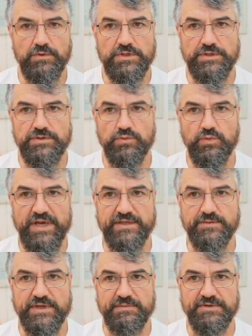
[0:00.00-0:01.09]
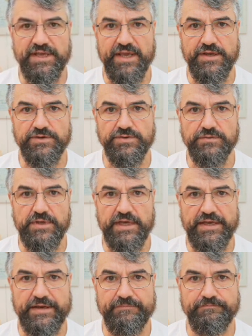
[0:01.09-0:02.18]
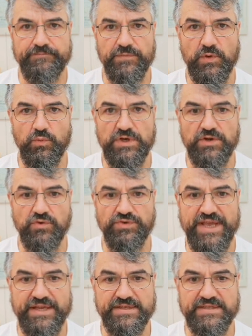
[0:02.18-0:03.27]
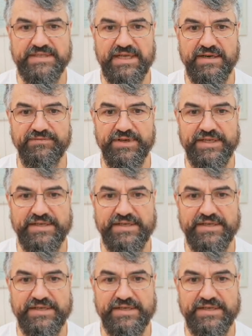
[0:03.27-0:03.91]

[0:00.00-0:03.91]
to wait when application will create itself. In the